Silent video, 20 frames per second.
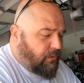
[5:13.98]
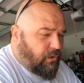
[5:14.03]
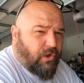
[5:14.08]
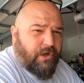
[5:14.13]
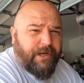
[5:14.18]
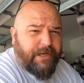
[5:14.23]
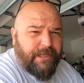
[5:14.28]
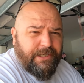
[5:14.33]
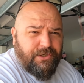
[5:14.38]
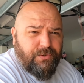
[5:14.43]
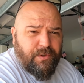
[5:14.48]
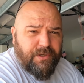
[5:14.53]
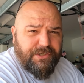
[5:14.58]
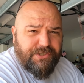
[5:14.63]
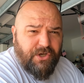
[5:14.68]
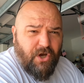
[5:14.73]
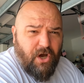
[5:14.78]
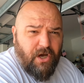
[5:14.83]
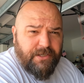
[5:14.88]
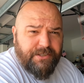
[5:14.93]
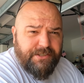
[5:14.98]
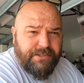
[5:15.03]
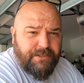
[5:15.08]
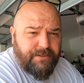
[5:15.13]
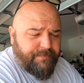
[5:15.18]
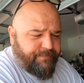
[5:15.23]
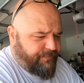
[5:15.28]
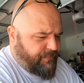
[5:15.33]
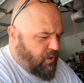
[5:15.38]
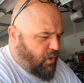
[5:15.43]
looking into
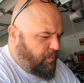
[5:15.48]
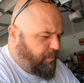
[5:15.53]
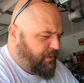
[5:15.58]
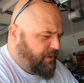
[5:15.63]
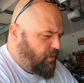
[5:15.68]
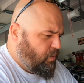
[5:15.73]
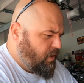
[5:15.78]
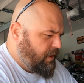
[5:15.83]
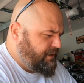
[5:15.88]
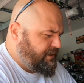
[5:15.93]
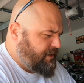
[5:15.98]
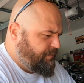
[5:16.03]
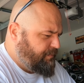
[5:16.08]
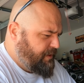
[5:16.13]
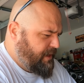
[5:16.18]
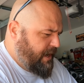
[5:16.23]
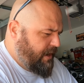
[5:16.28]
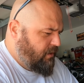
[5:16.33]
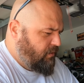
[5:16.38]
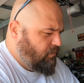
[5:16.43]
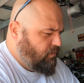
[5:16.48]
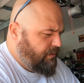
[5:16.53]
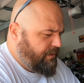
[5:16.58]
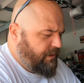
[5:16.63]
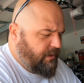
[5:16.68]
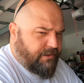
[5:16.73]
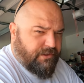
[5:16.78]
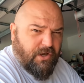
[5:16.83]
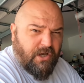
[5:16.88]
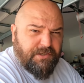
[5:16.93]
exhaust, hoping to work something out
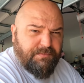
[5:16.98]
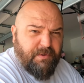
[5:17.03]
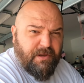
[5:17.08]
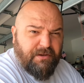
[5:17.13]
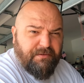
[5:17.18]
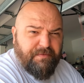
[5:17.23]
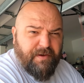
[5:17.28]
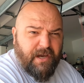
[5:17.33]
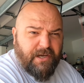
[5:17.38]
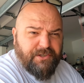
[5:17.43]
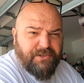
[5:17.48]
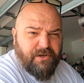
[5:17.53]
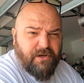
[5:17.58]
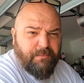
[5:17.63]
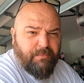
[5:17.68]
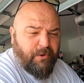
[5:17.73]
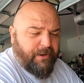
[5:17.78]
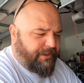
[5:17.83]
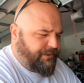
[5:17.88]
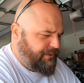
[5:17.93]
with an exhaust manufacturer